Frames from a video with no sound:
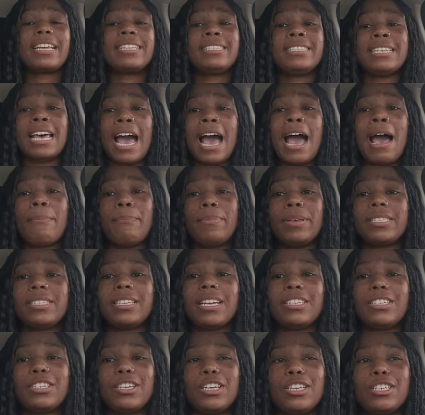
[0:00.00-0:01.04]
Tap is
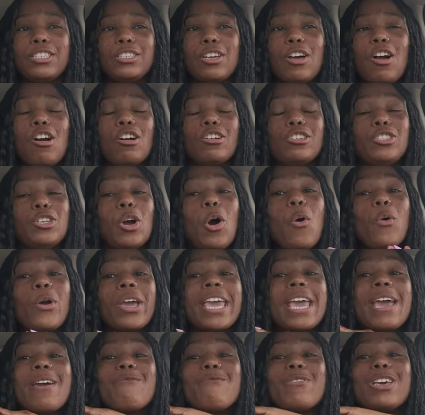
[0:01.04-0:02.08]
such a good song. Don't
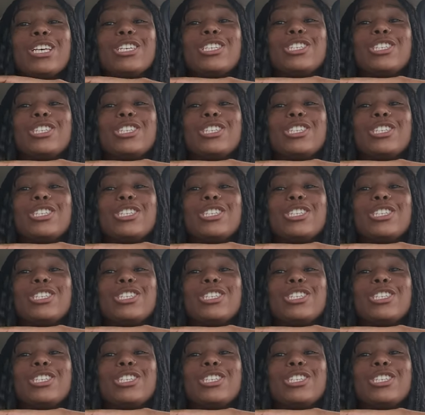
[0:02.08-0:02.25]
get me